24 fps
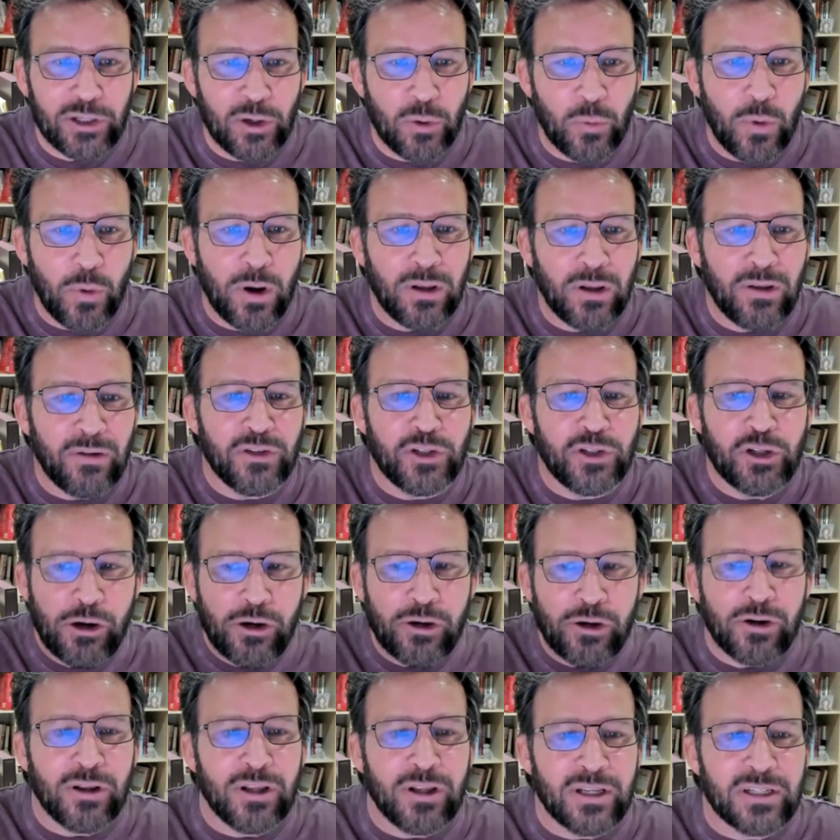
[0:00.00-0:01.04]
the role of
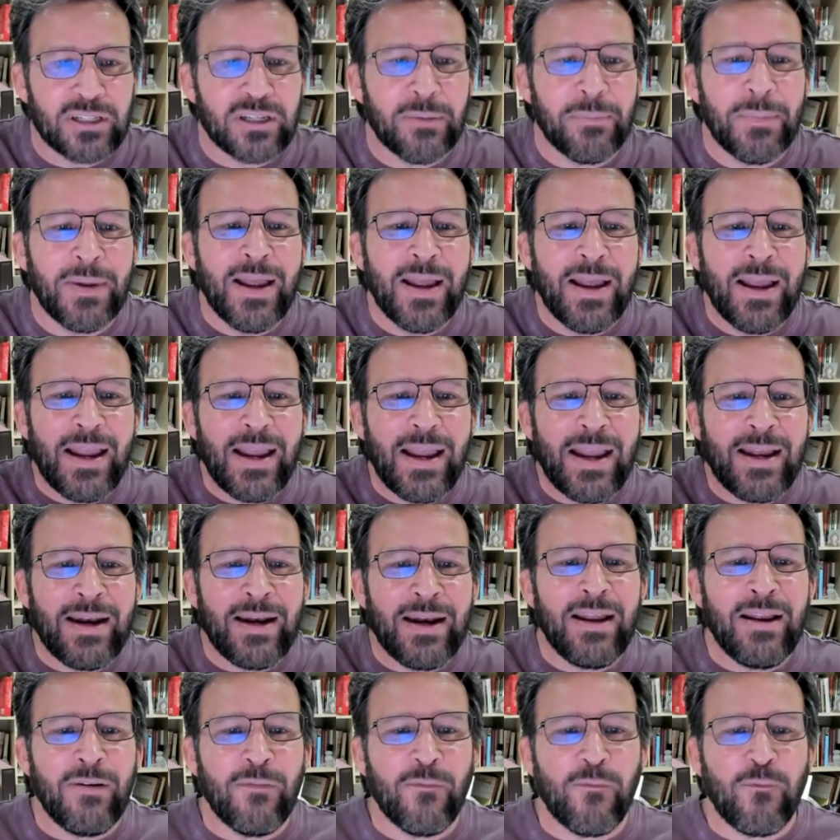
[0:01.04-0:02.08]
journalism in
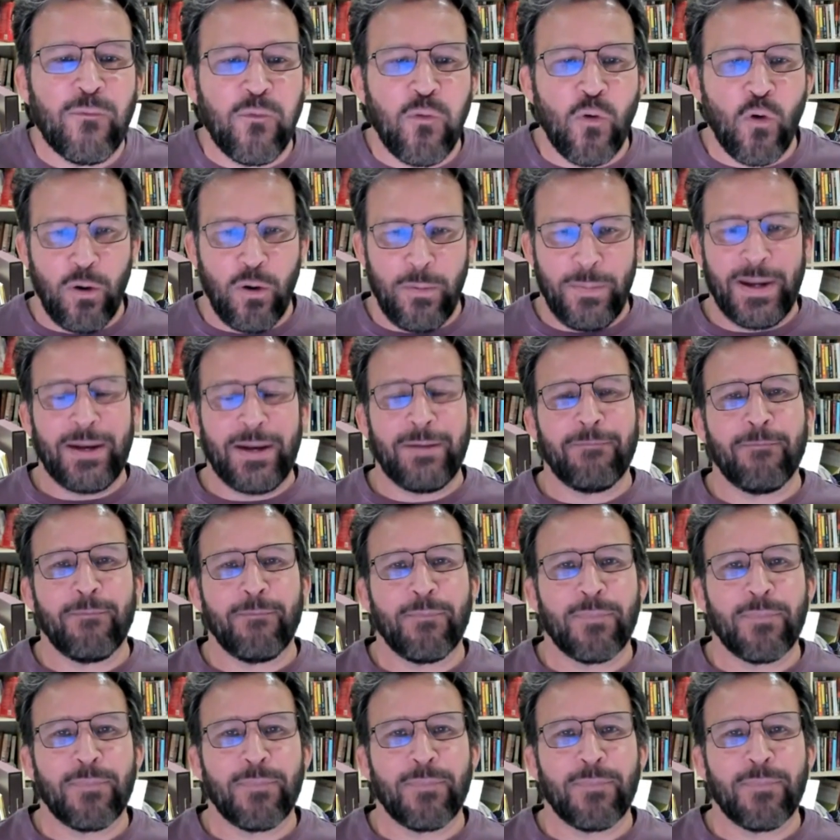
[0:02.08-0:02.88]
informing